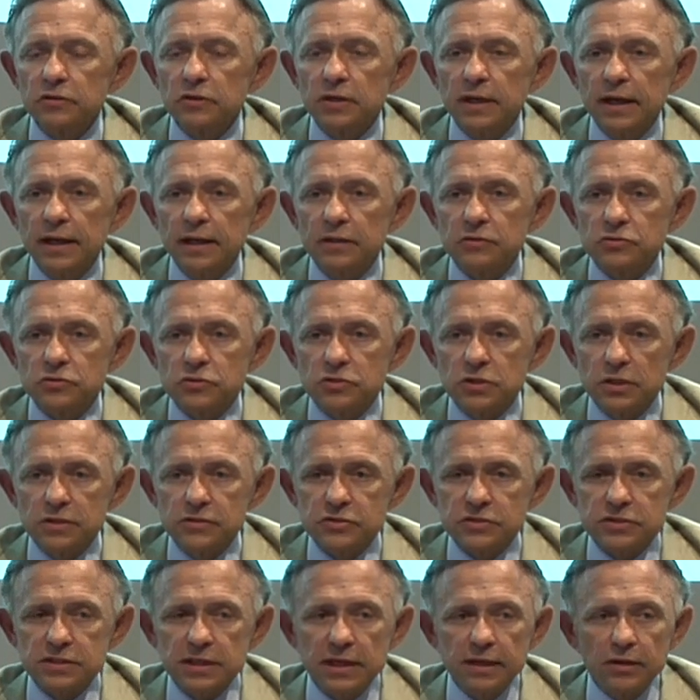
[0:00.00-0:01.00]
You can't
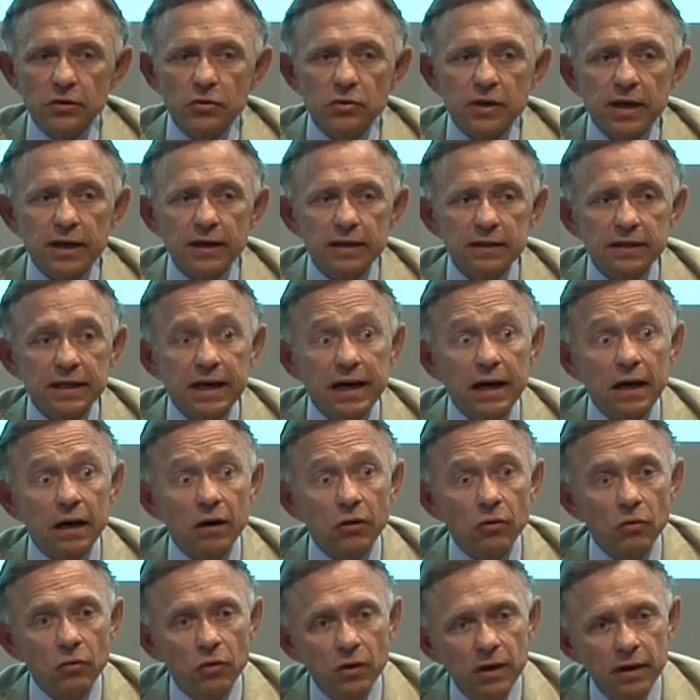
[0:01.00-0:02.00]
just say, okay,
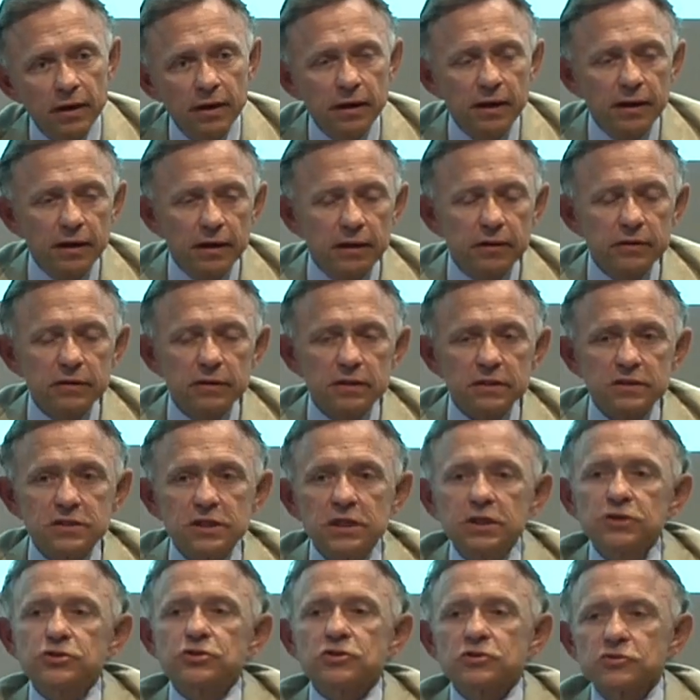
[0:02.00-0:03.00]
now the
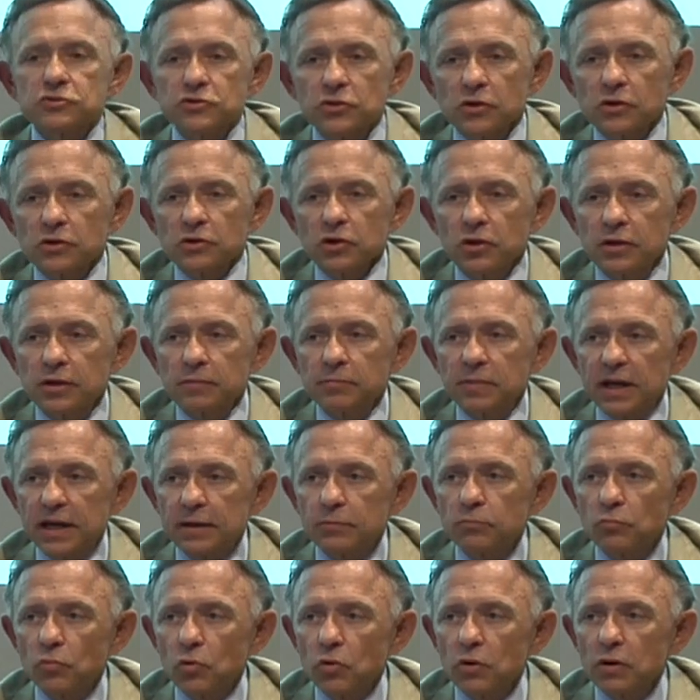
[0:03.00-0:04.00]
teachers are going to
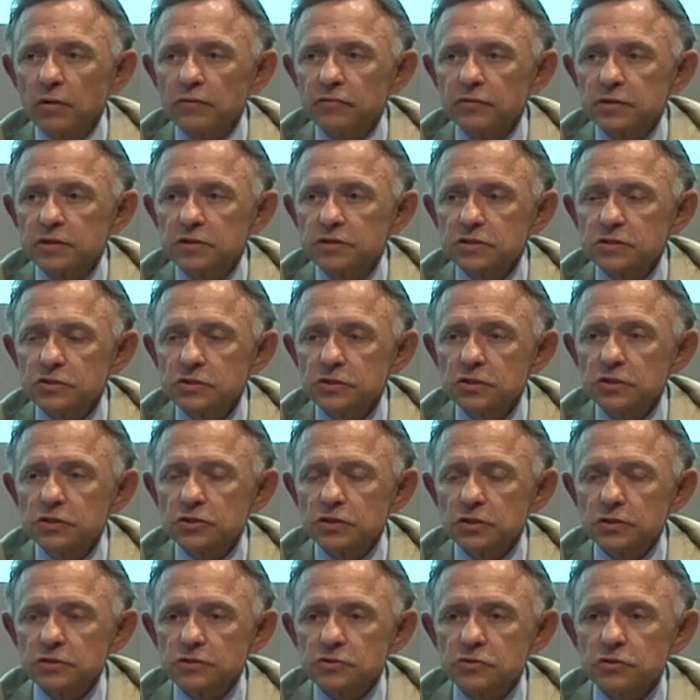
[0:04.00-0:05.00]
make more of the
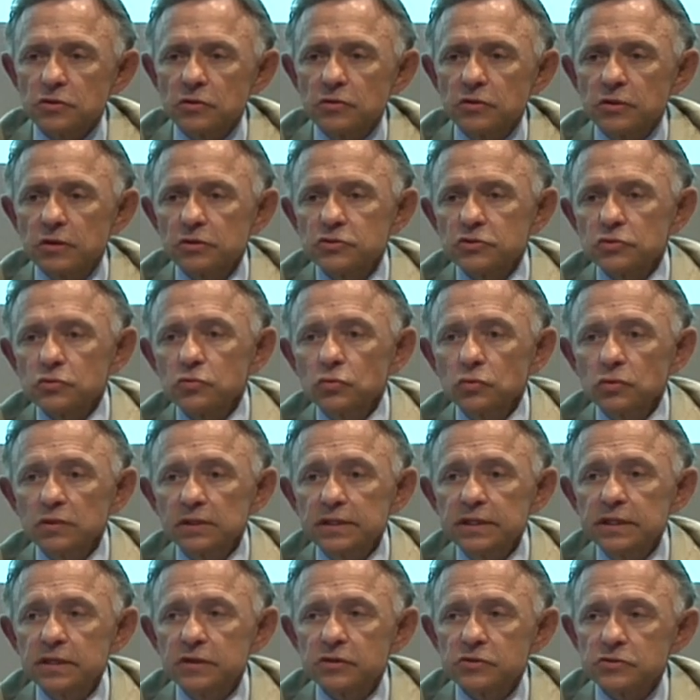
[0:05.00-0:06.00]
decisions or the school
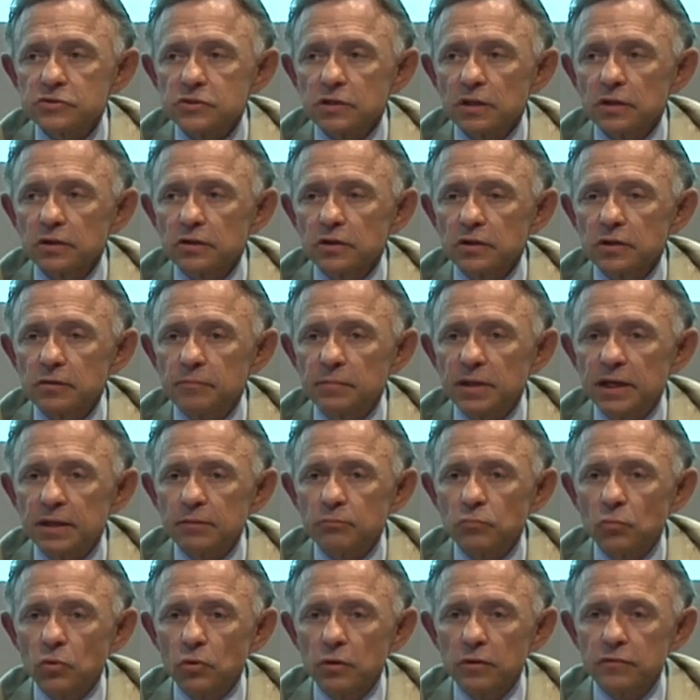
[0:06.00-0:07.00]
leaders are going to
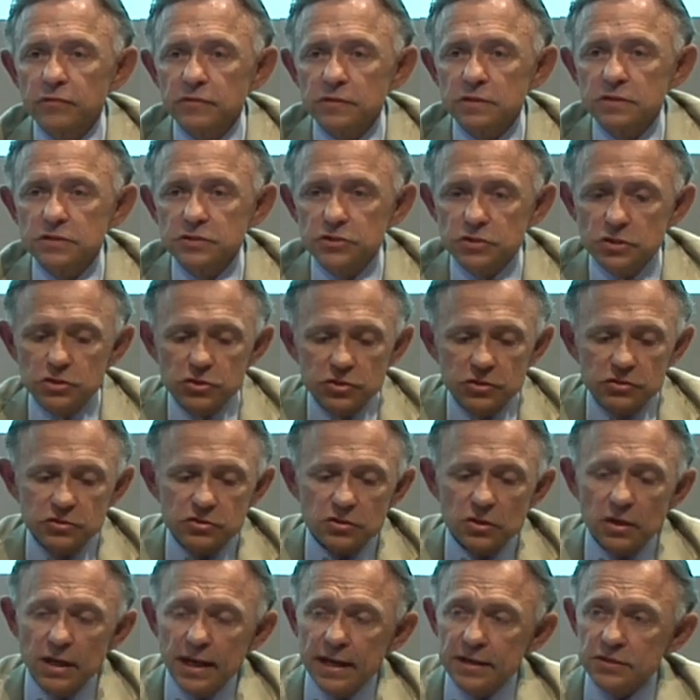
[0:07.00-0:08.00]
make more of the decisions.
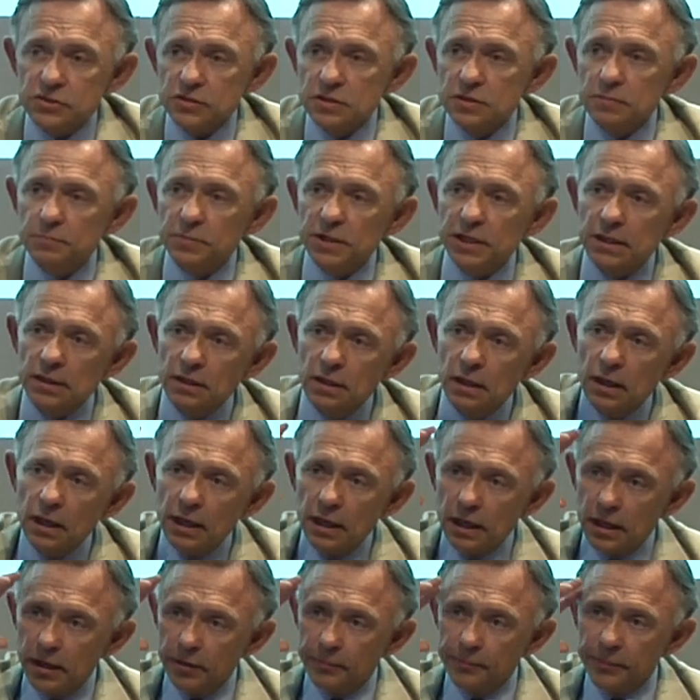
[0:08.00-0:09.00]
There has to be
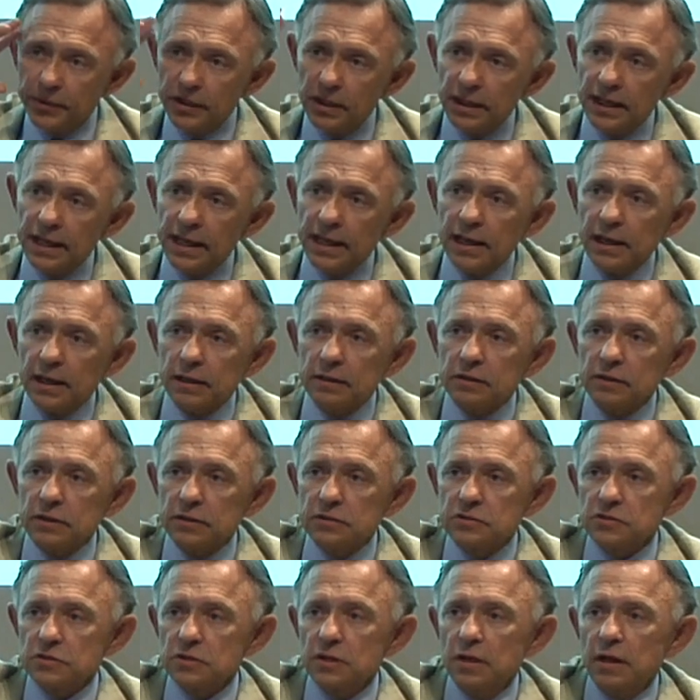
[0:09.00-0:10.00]
a plan
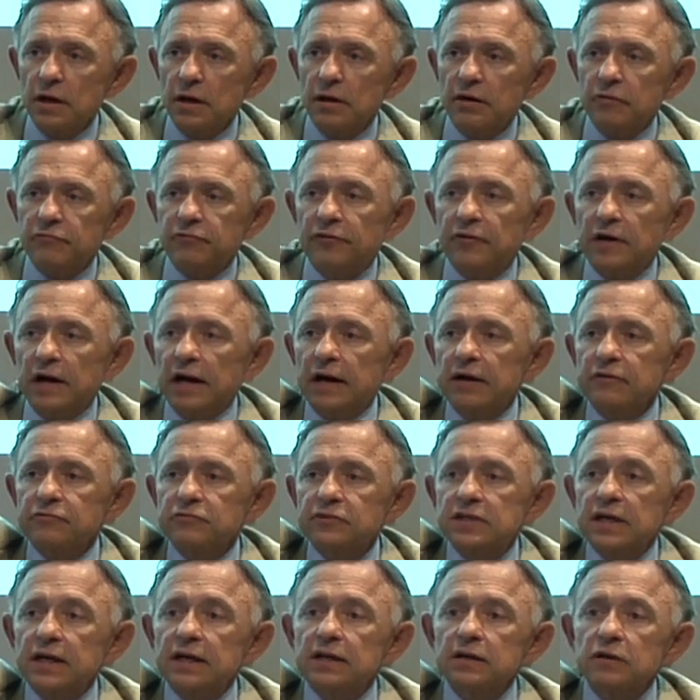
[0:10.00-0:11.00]
that's a
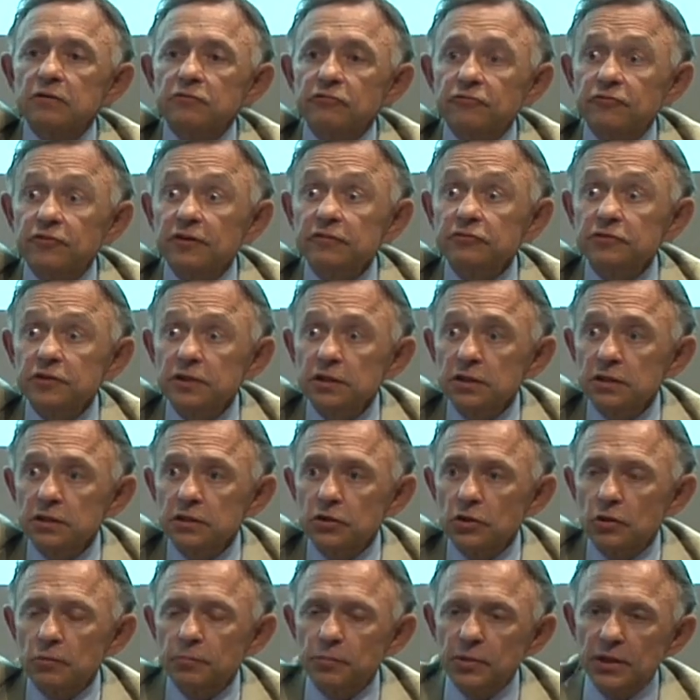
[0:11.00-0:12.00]
5, 10, 15
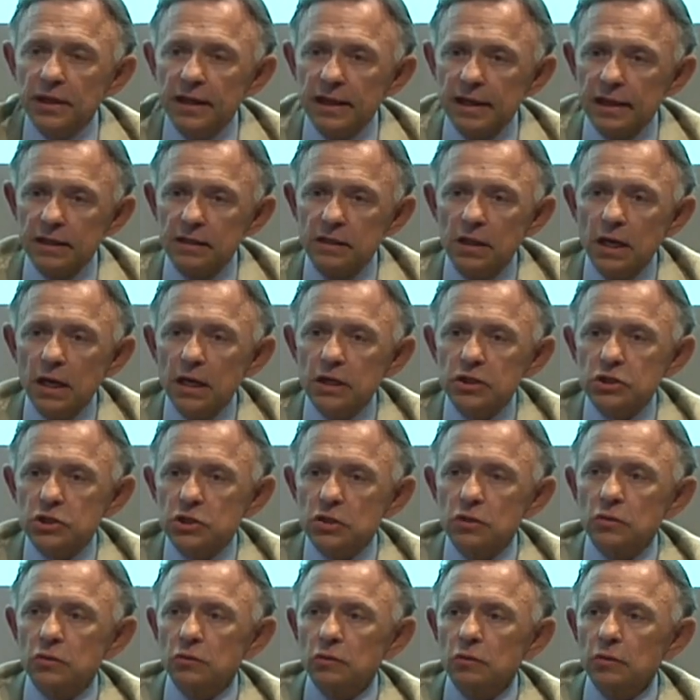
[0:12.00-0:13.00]
year plan
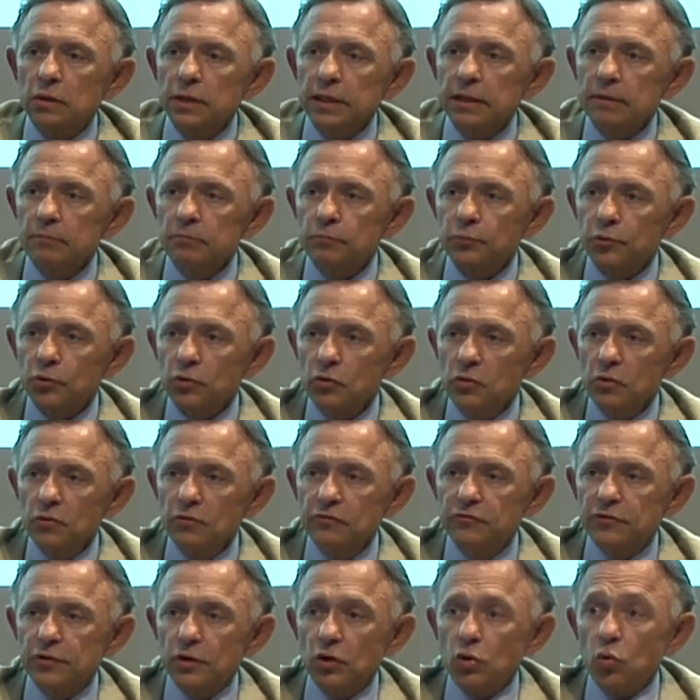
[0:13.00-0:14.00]
to
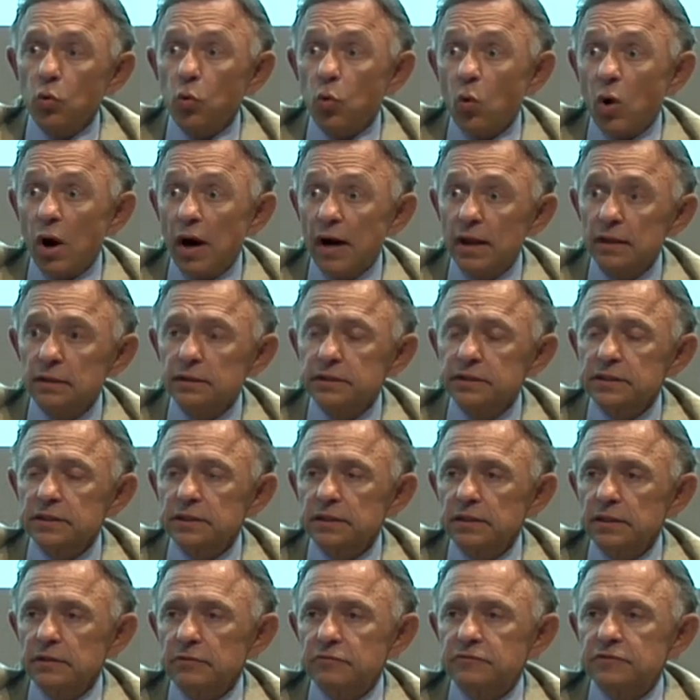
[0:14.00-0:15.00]
improve the
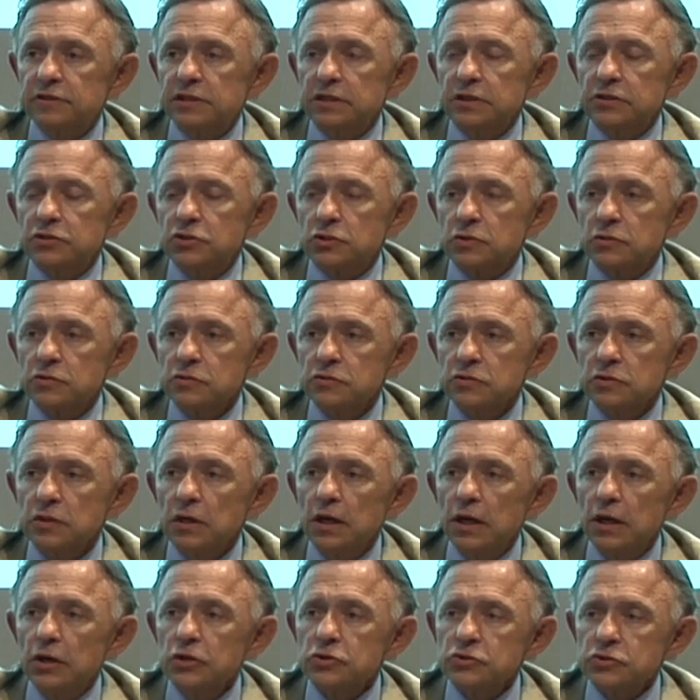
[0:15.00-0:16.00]
quality of teachers
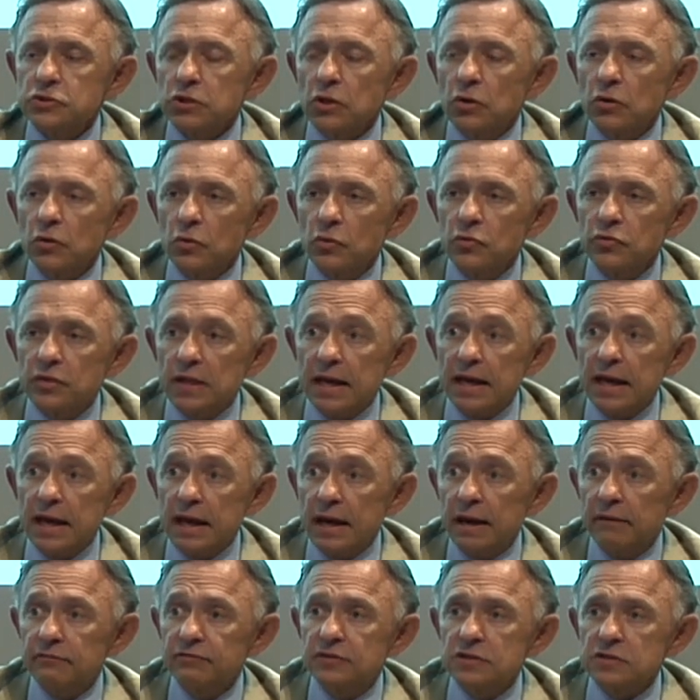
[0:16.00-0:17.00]
so they
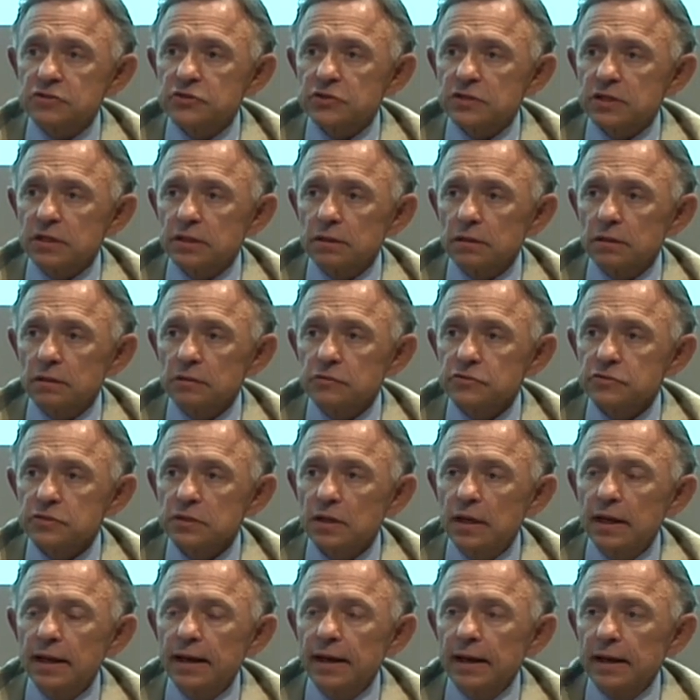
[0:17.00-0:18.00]
have the skills
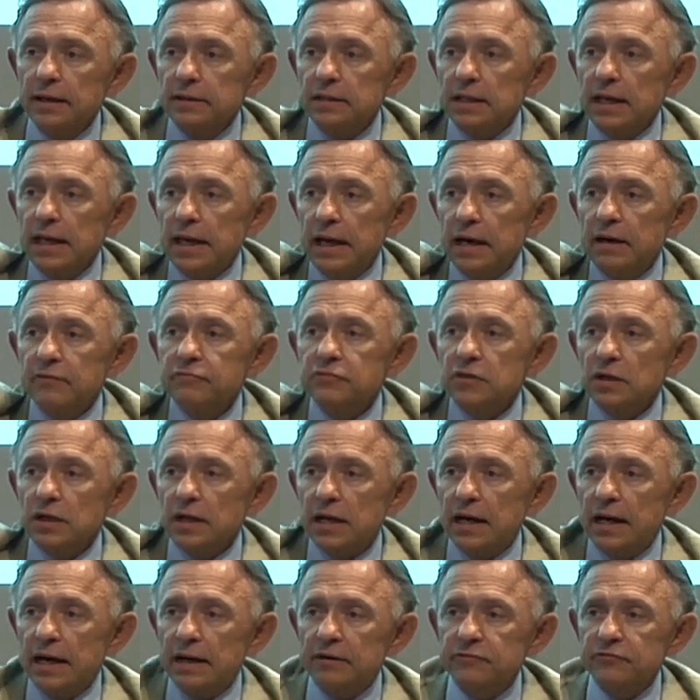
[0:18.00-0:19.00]
and they have the
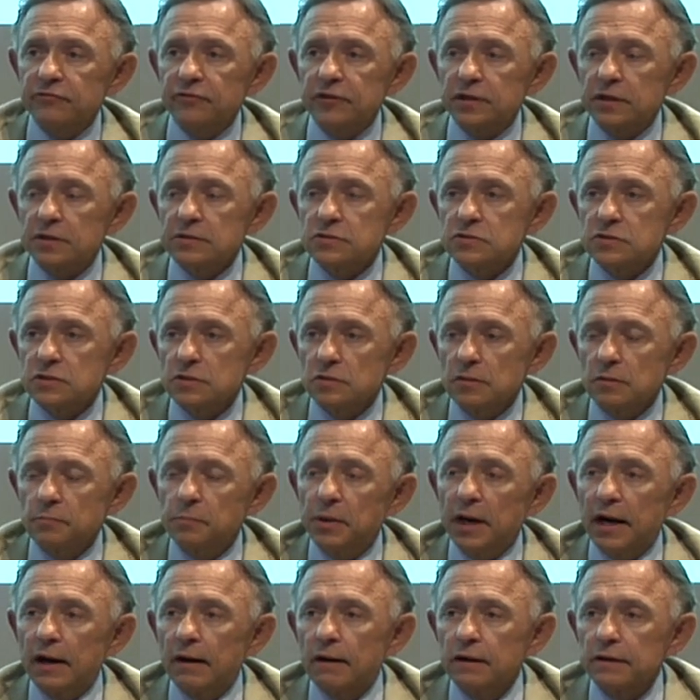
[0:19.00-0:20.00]
confidence of the
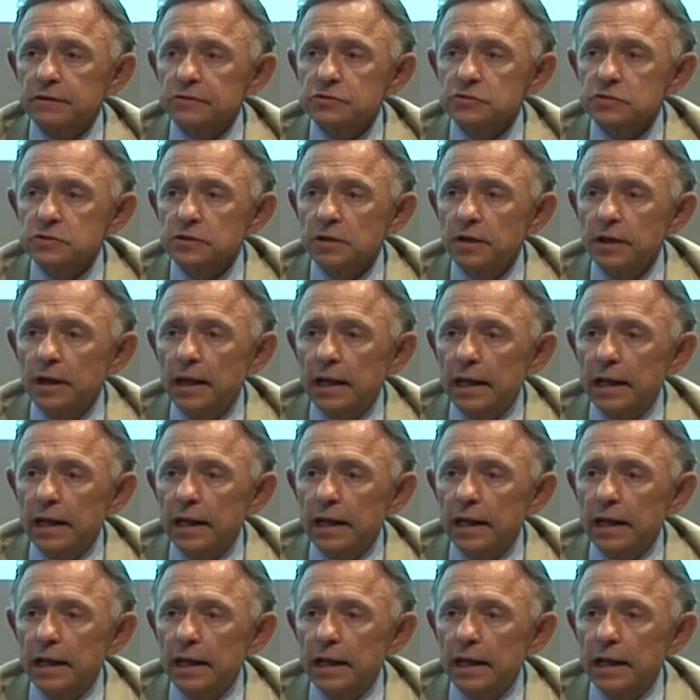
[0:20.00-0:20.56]
parents.